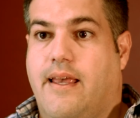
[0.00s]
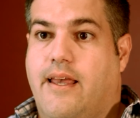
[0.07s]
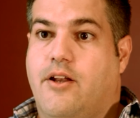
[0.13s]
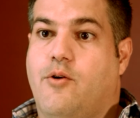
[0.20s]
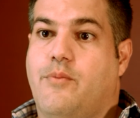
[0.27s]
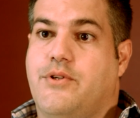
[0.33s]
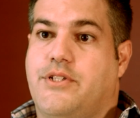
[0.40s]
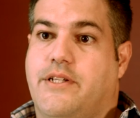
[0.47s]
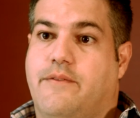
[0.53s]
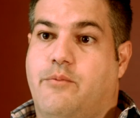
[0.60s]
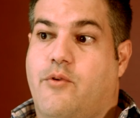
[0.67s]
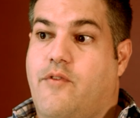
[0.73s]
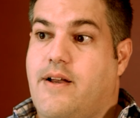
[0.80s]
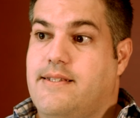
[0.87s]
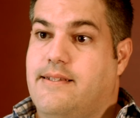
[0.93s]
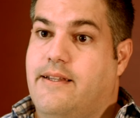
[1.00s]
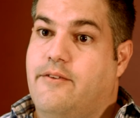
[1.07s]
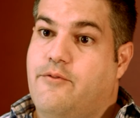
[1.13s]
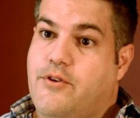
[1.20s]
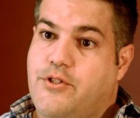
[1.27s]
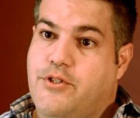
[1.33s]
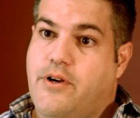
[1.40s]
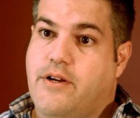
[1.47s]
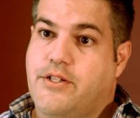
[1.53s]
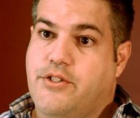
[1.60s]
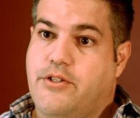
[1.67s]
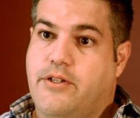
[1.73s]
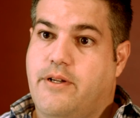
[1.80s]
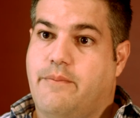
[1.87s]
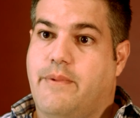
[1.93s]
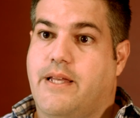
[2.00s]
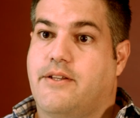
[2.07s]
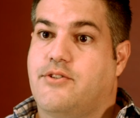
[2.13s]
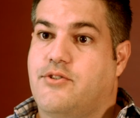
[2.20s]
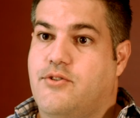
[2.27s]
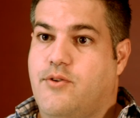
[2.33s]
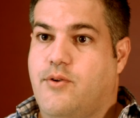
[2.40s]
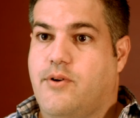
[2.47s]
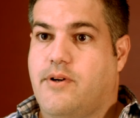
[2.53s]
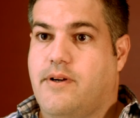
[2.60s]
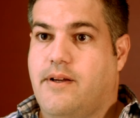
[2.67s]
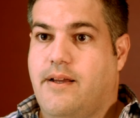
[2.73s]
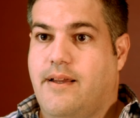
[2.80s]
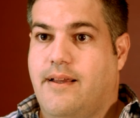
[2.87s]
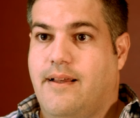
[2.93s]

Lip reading: and OpenShift provides the infrastructure to make sure